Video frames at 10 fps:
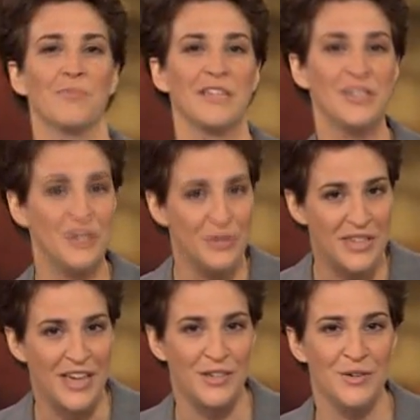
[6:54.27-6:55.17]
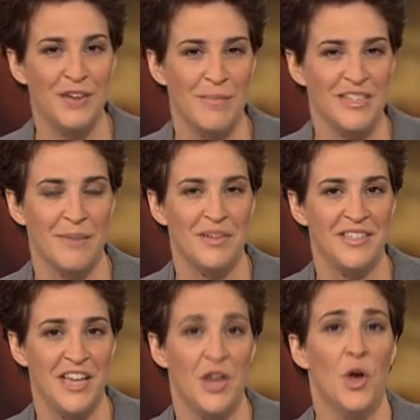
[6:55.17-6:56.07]
please do stay tuned.
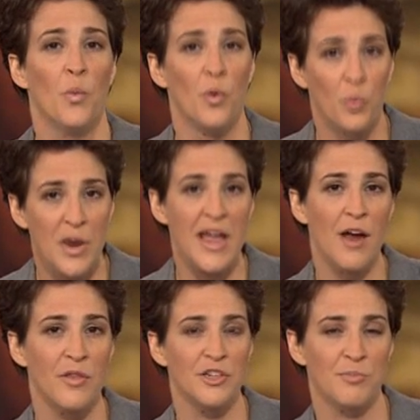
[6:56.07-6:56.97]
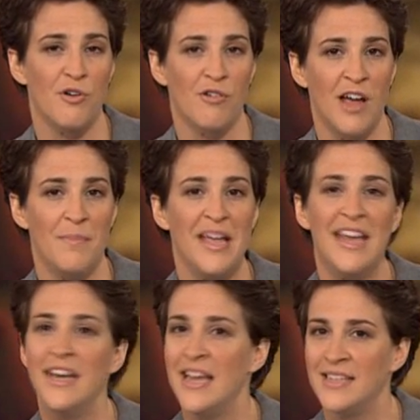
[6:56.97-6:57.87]
MSNBC will re-air this program
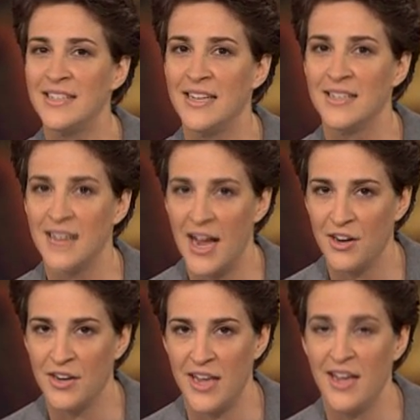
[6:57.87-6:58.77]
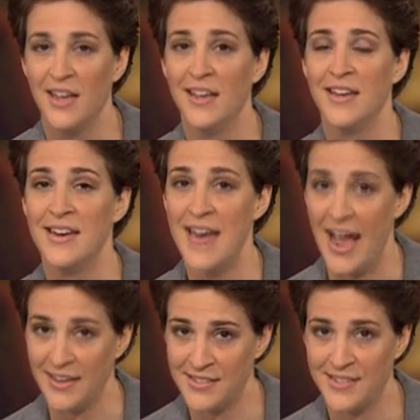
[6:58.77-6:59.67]
in its entirety
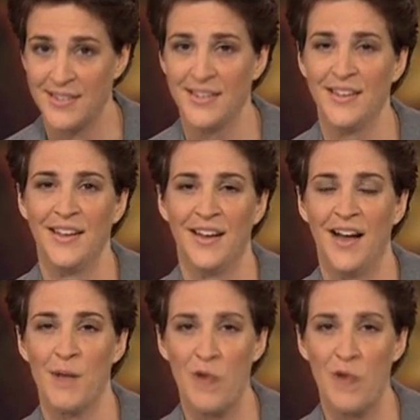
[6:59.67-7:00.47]
next. I'm